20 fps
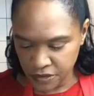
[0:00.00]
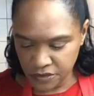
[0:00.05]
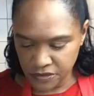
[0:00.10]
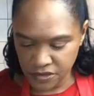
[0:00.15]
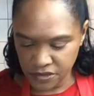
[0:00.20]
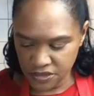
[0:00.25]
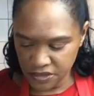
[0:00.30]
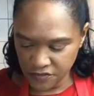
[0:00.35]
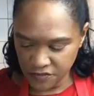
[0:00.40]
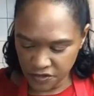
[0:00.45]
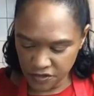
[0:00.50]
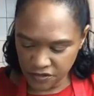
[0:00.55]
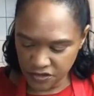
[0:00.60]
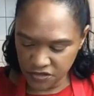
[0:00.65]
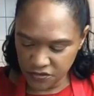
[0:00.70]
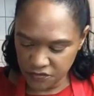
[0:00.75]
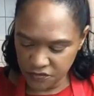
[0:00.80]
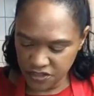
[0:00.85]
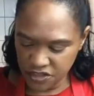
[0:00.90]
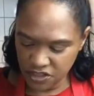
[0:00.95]
So I've got
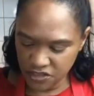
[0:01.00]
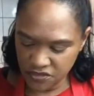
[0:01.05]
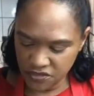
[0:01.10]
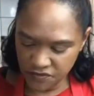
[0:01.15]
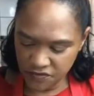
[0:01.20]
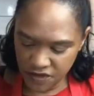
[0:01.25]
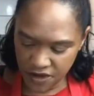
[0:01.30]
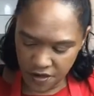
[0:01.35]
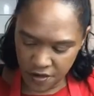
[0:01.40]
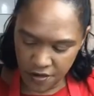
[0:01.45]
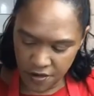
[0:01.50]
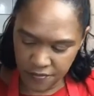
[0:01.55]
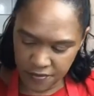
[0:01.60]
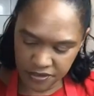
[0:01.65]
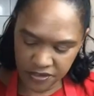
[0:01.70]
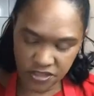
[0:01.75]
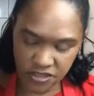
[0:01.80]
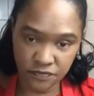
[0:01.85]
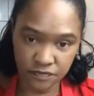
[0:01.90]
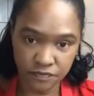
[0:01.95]
some reduced fat
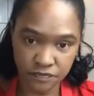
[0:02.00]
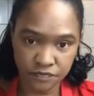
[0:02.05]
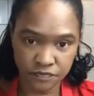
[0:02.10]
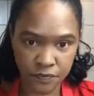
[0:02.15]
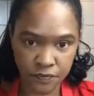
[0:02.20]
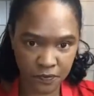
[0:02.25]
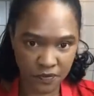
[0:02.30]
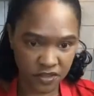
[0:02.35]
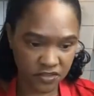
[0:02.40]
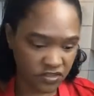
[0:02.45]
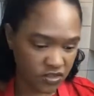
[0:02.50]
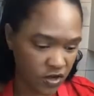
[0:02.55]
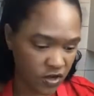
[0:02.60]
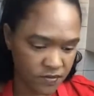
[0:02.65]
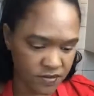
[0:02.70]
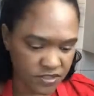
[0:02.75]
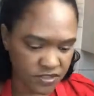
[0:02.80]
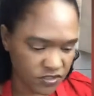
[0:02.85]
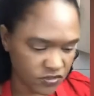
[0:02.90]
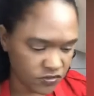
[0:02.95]
hummus. So
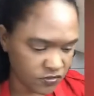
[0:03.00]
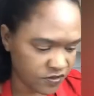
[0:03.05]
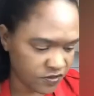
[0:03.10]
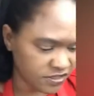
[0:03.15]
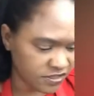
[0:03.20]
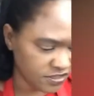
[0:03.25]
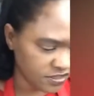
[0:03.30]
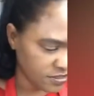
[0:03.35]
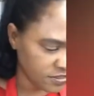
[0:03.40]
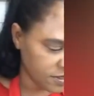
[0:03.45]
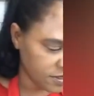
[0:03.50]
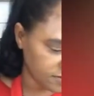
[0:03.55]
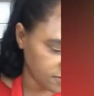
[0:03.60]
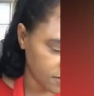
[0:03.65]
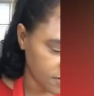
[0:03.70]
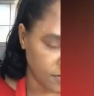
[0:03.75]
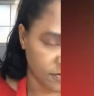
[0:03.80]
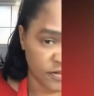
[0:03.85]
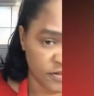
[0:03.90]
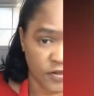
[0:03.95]
hummus is always a nice
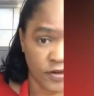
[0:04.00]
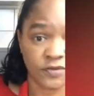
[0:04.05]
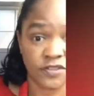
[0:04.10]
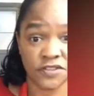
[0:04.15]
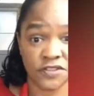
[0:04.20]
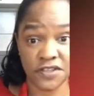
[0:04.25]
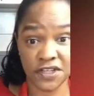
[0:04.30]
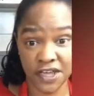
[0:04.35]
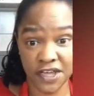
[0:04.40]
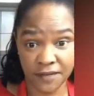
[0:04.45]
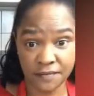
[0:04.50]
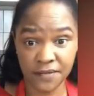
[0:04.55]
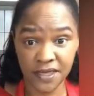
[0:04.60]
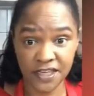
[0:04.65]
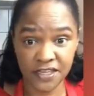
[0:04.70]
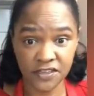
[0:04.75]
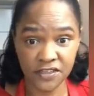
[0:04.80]
healthy option. You can make it